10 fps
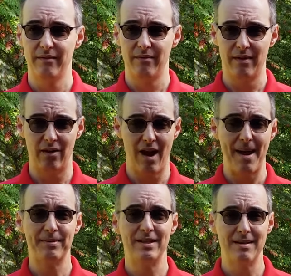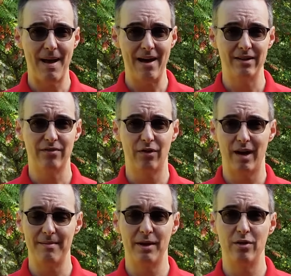there are absentee ballots for
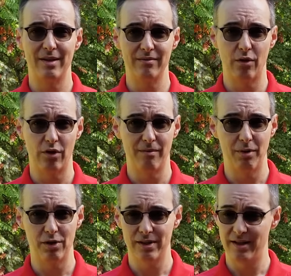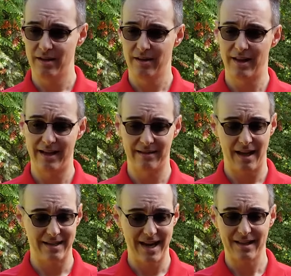anybody who hasn't voted in person. They
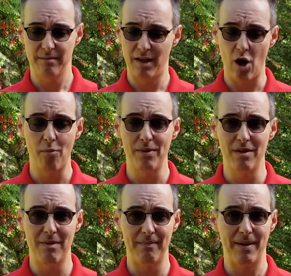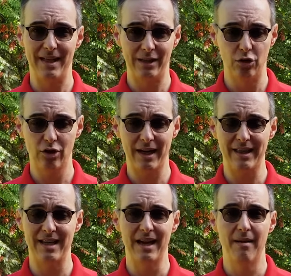take them, they open them up, and they look at
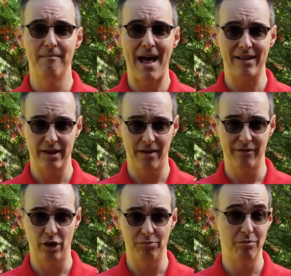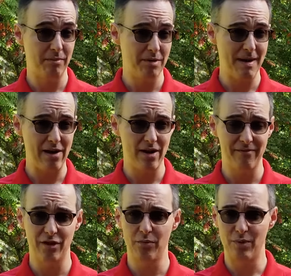the ballot envelope. Remember the ballot
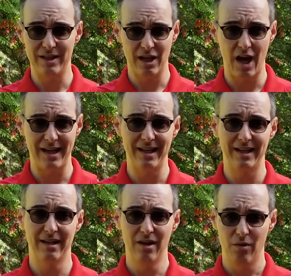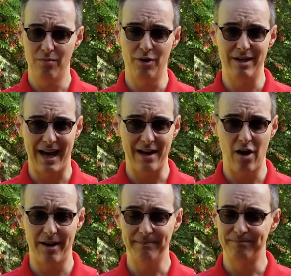envelope? We signed it, we put a date on it.